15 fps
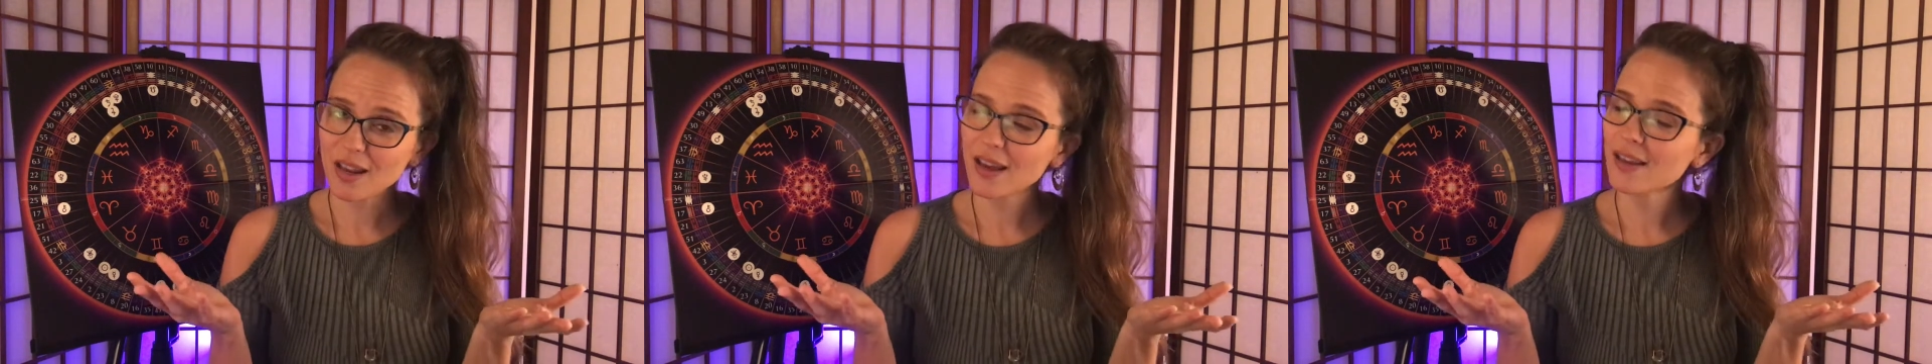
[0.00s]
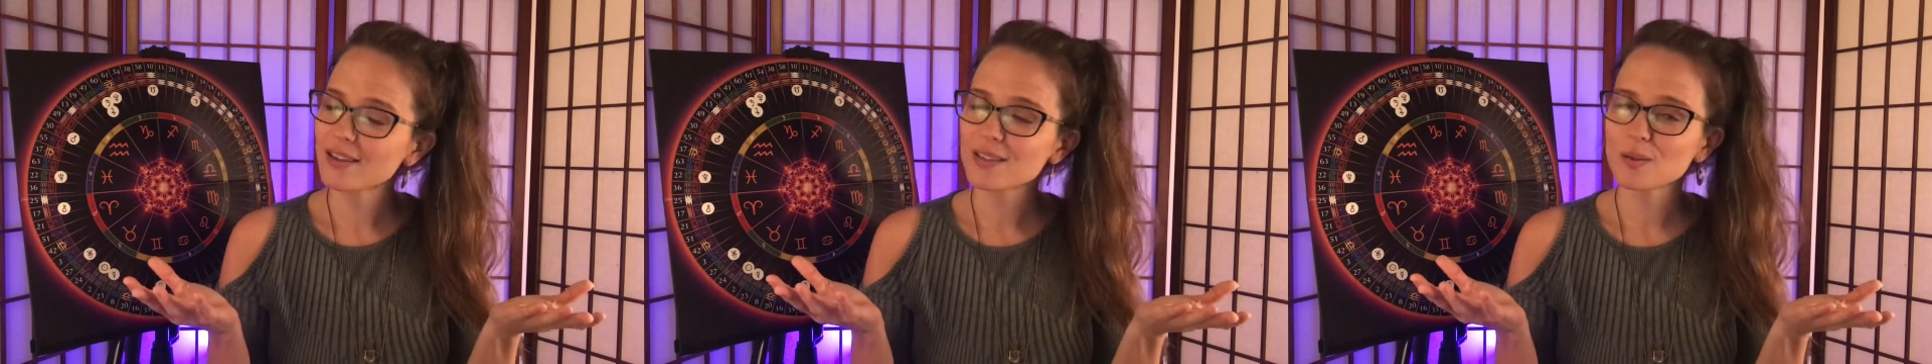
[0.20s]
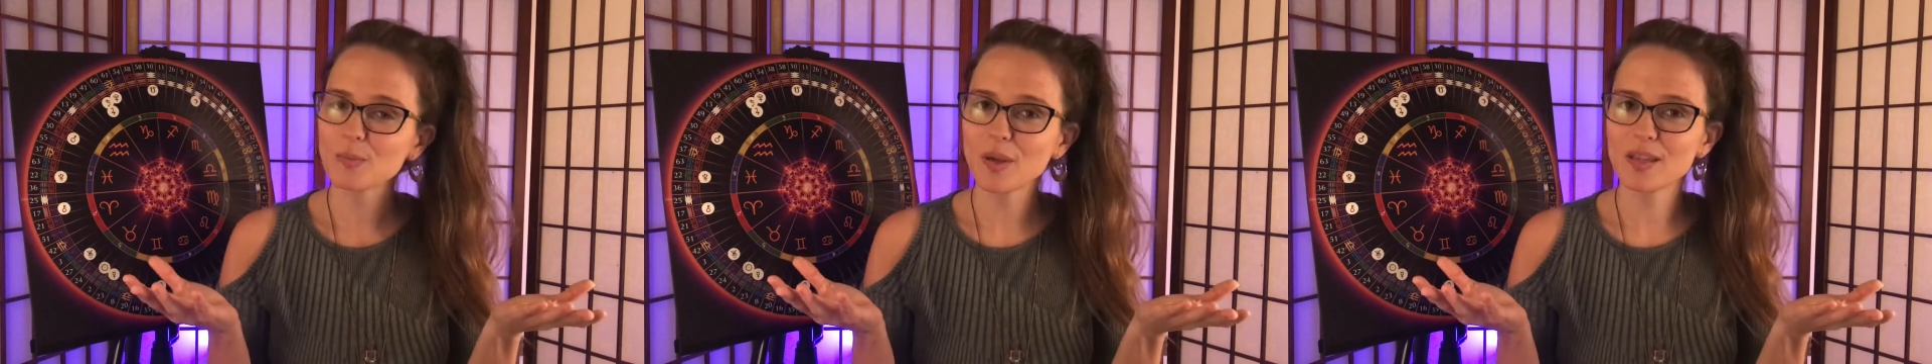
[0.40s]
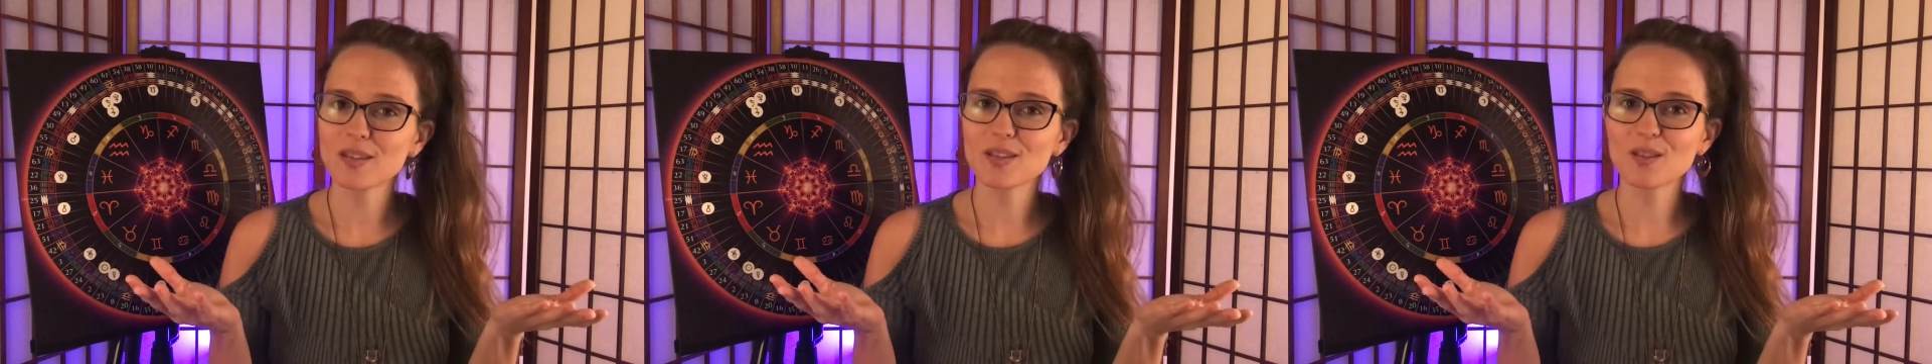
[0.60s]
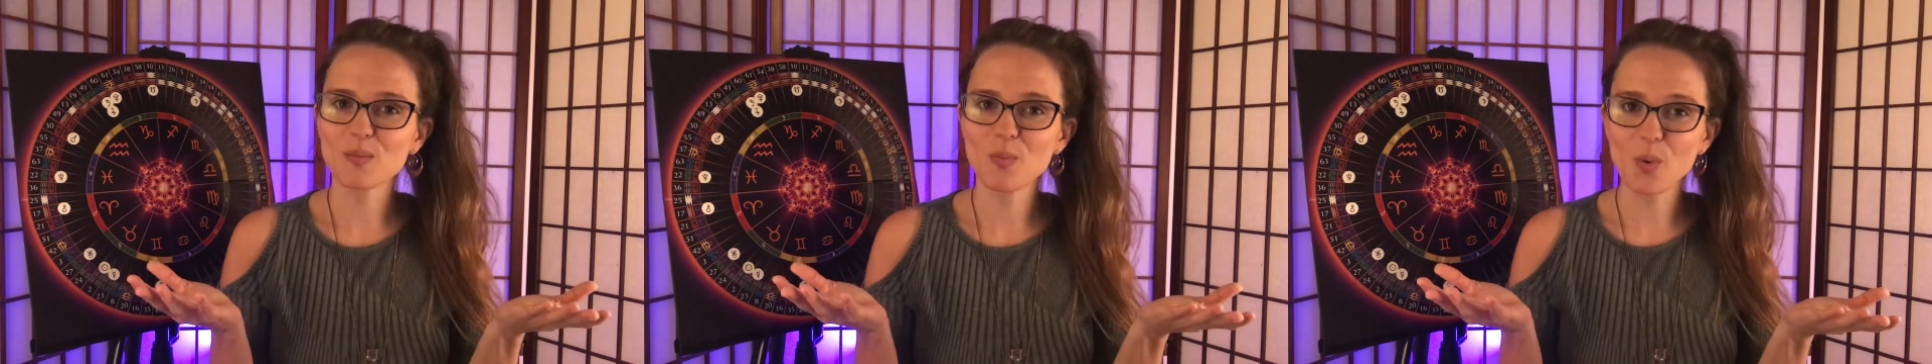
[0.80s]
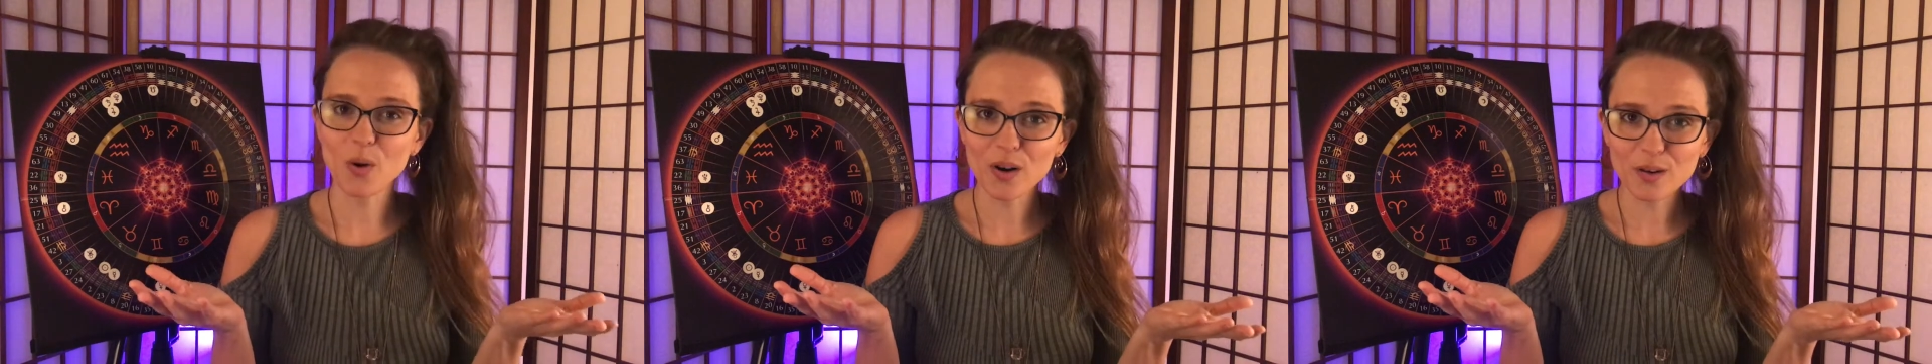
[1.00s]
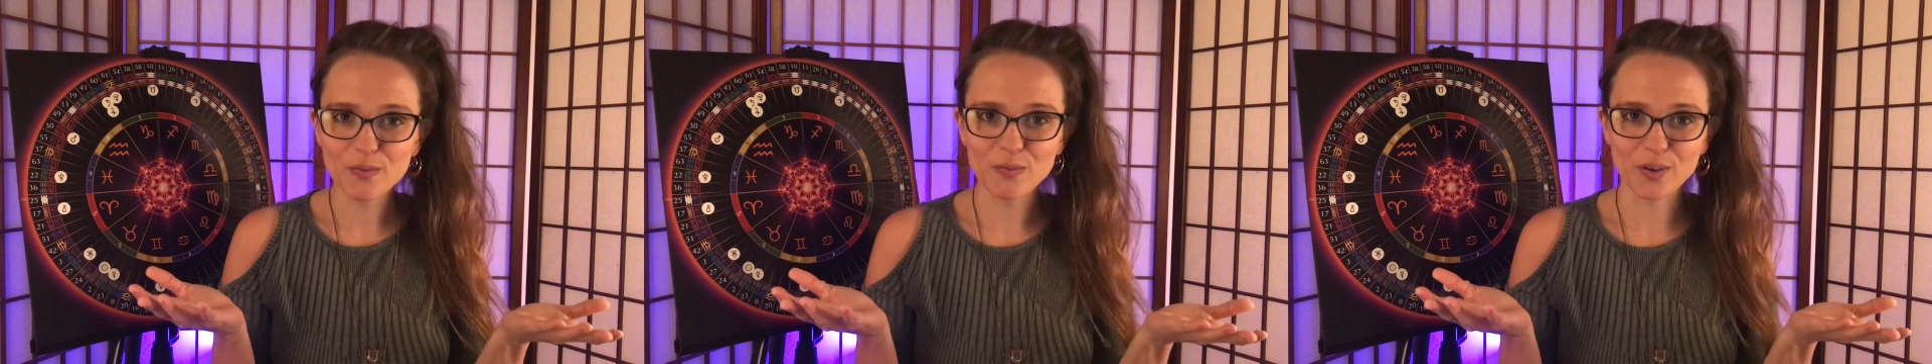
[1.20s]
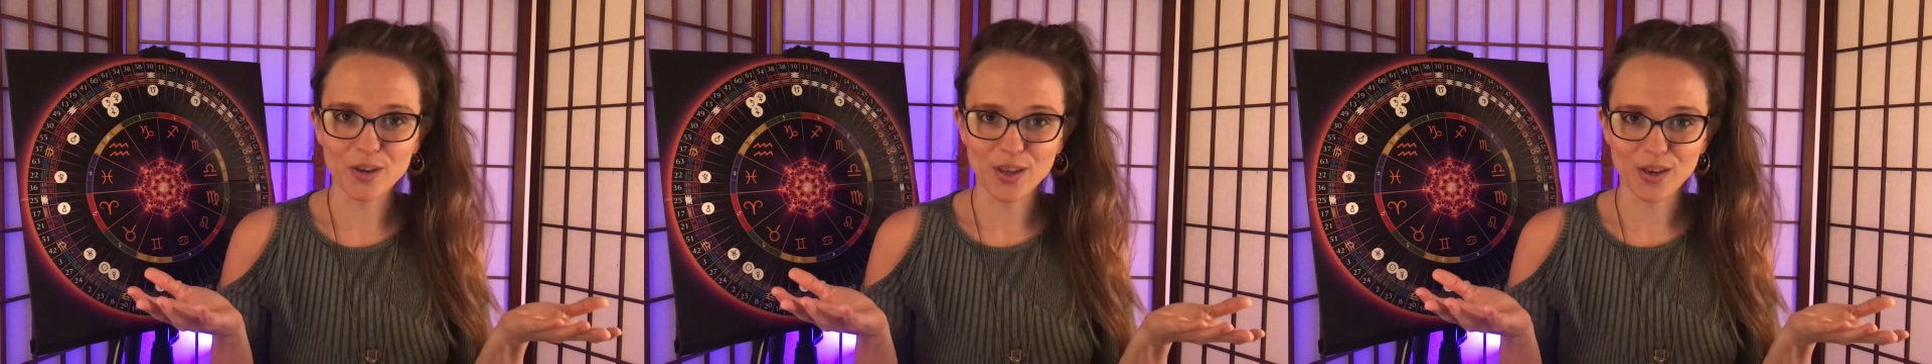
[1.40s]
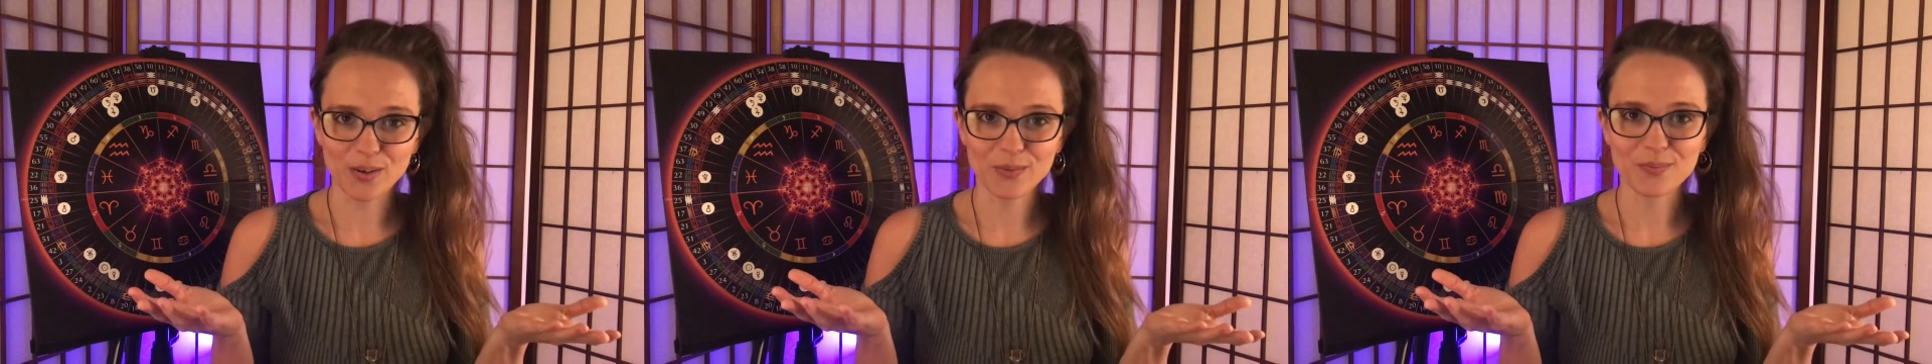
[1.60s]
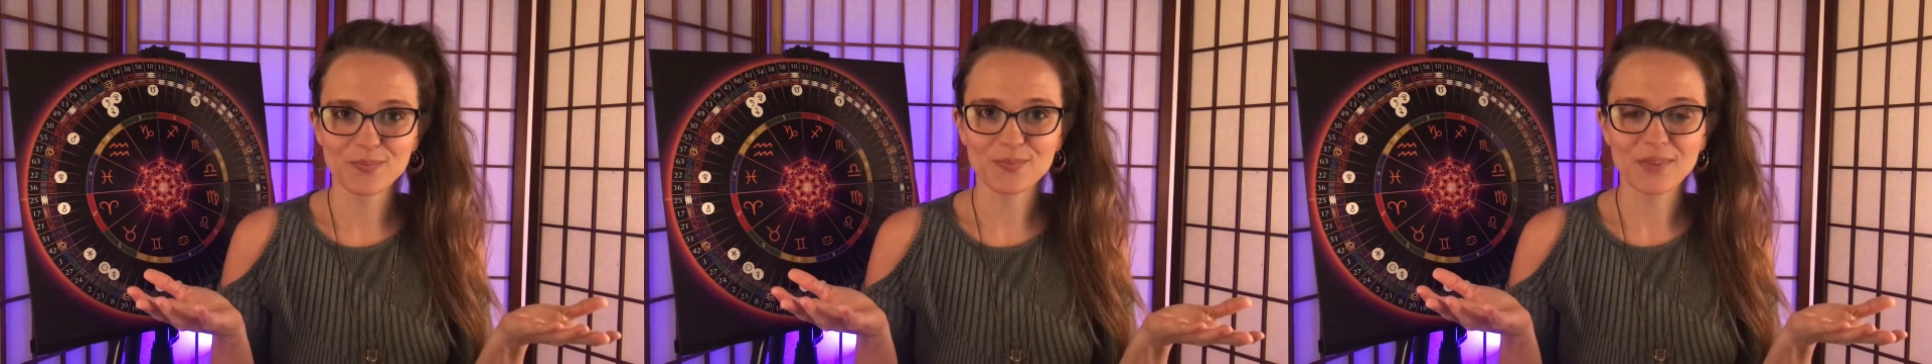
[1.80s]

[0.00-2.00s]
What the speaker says: has been supportive for you.